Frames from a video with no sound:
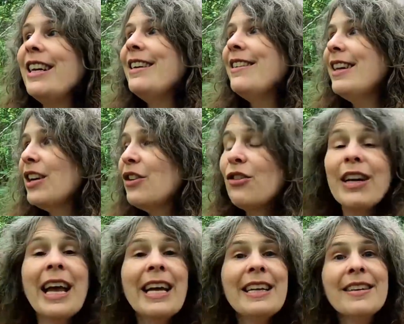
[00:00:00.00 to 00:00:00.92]
is it
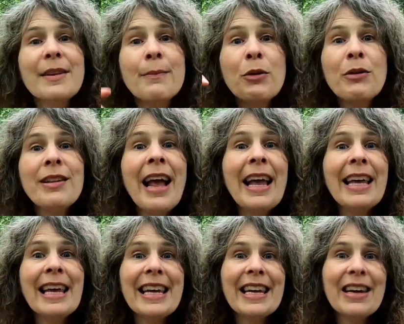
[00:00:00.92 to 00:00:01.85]
creates a
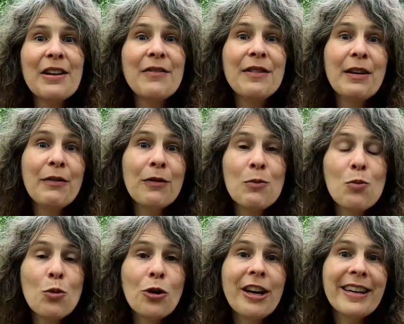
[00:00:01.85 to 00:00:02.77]
mosaic of different
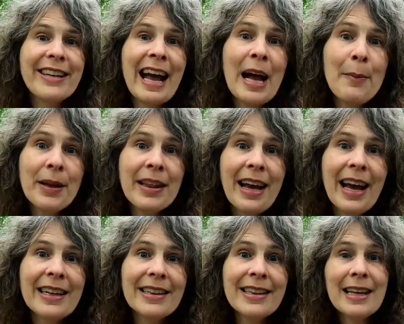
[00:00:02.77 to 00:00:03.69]
woodland
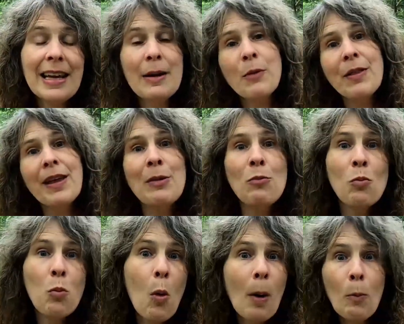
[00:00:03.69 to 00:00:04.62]
habitats
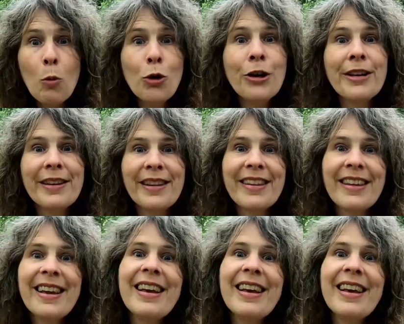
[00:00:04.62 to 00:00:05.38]
within one woodland.